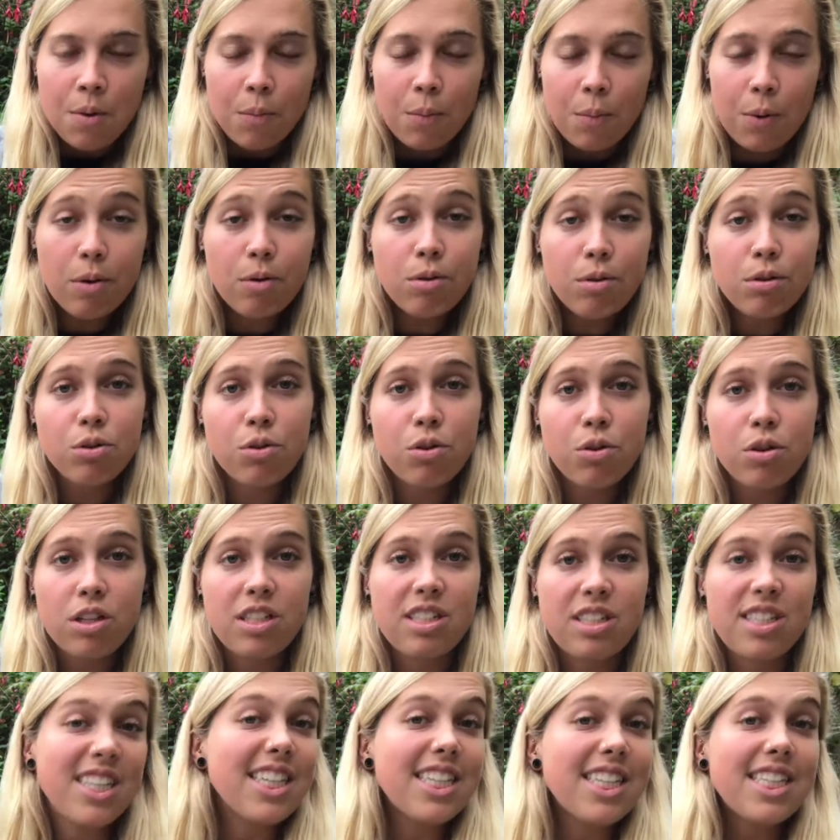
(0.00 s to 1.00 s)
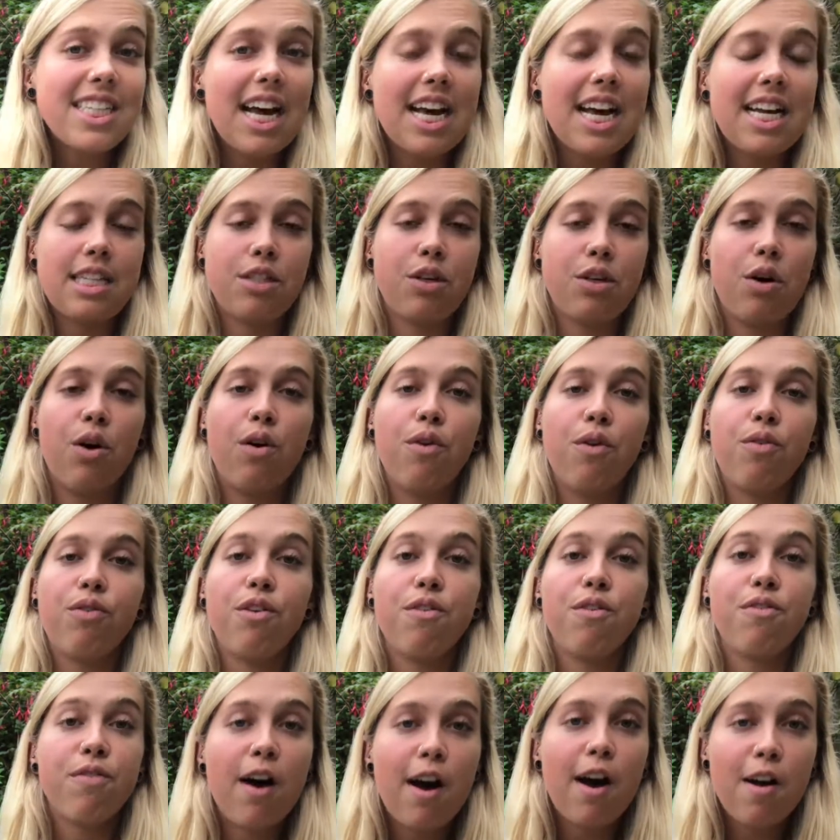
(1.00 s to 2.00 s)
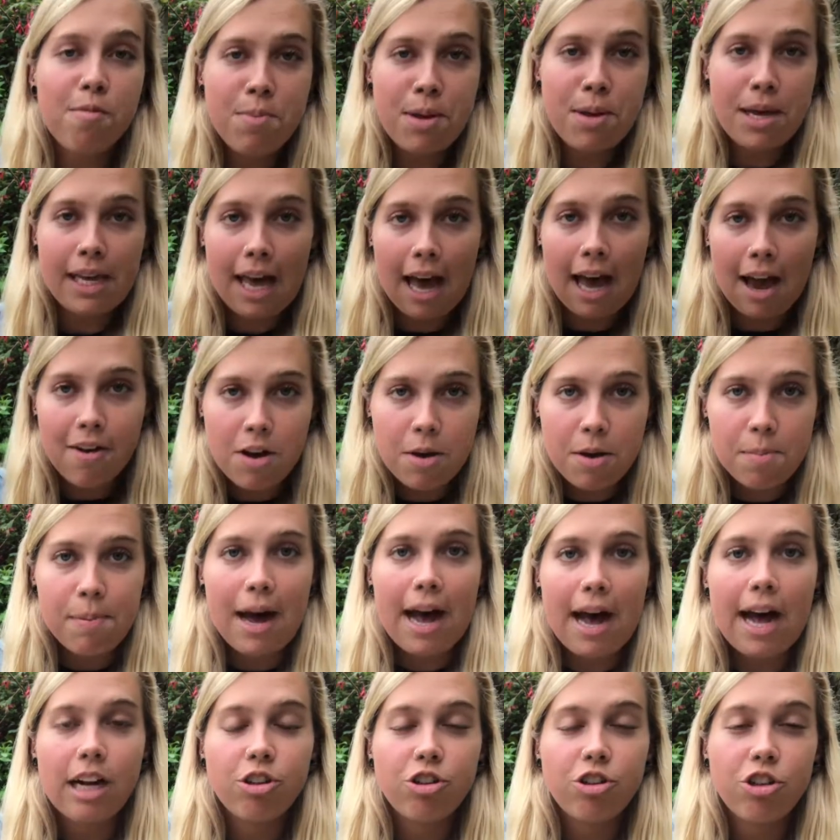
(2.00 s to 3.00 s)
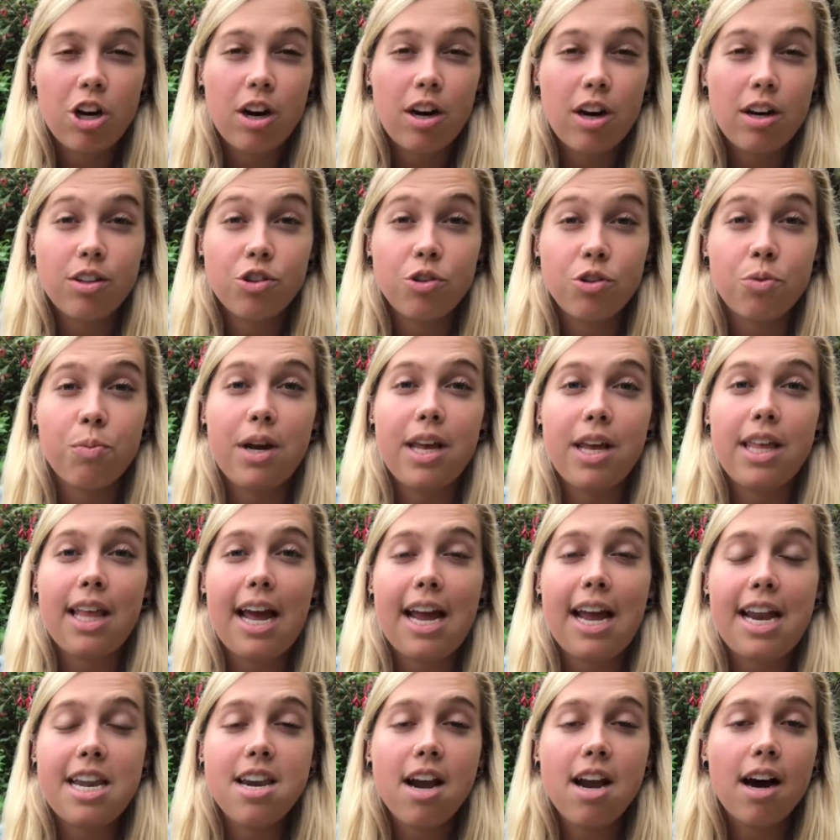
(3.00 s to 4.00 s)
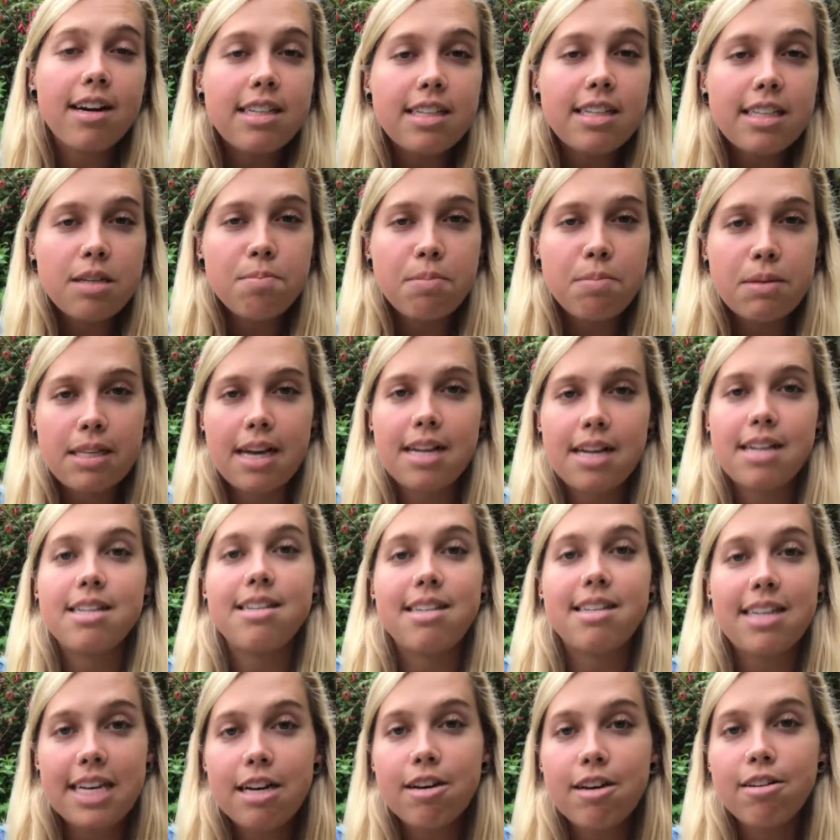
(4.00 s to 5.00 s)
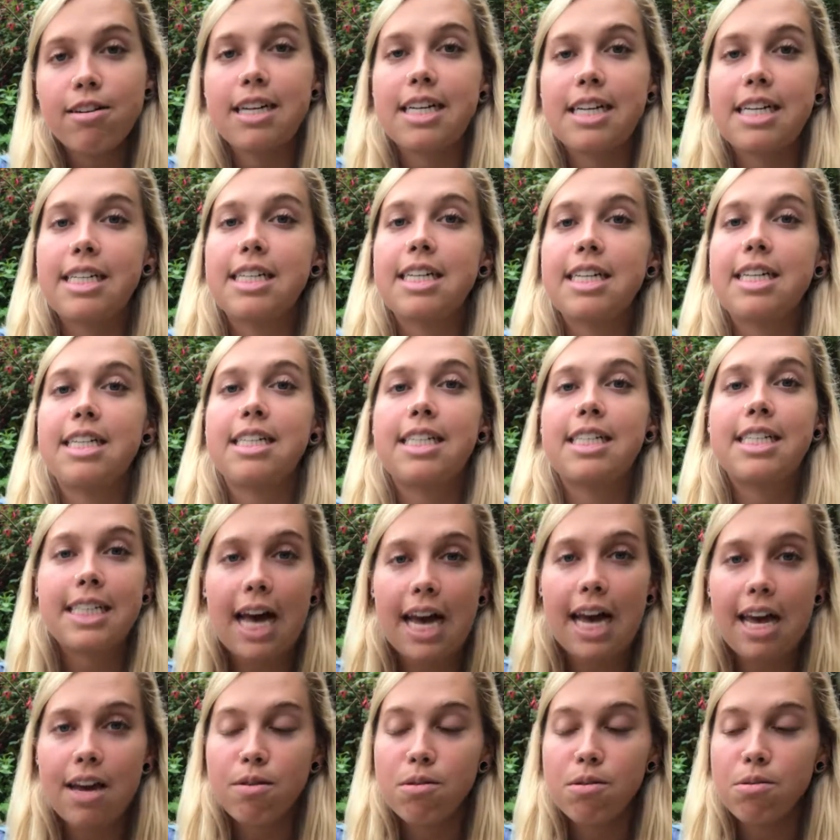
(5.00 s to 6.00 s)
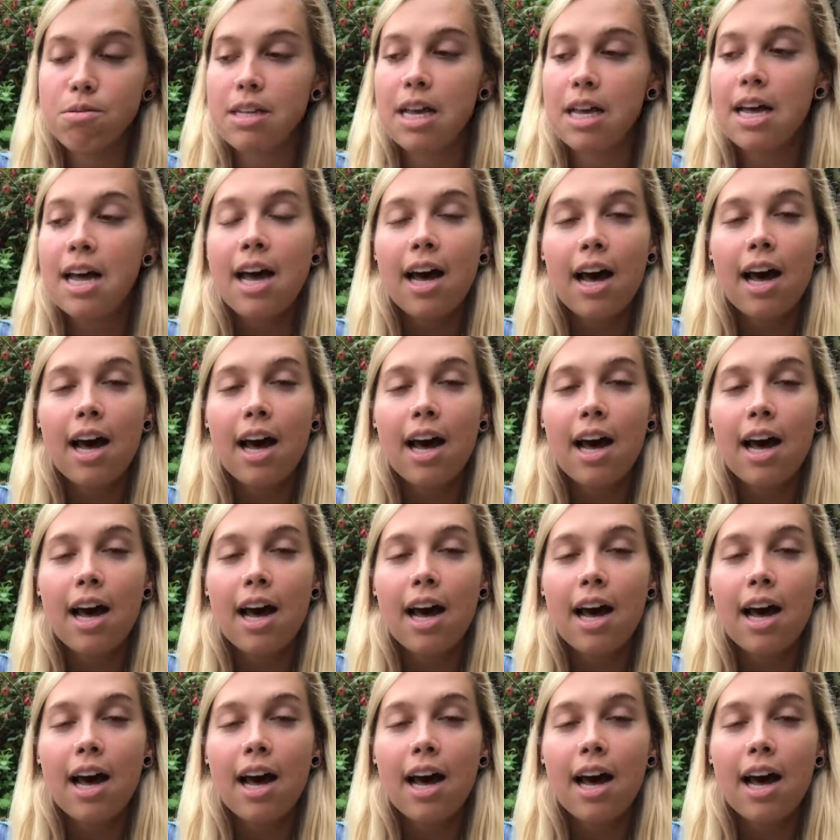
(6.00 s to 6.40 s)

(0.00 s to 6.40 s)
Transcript: We all saw the success of the 5p carrier bag charge with a 90% decrease in sales,